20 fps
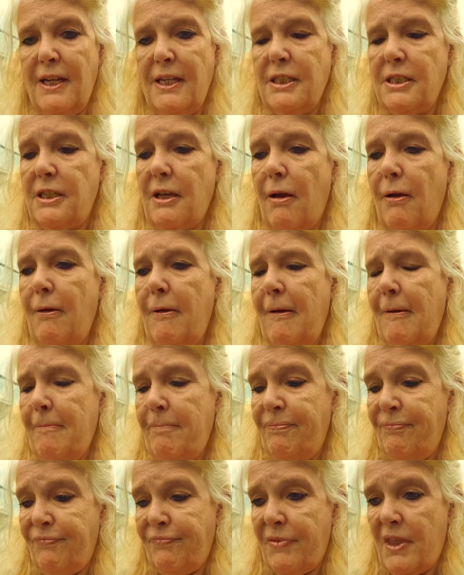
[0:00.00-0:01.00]
so
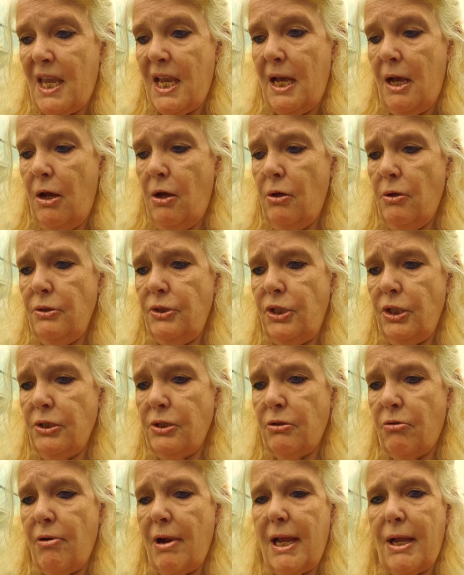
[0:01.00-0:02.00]
I'll
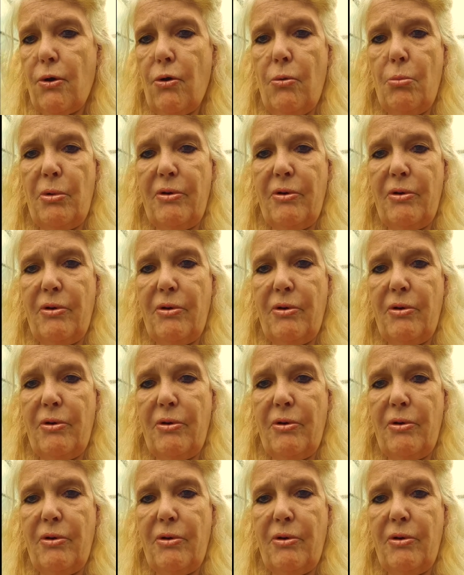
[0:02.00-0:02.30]
just crack on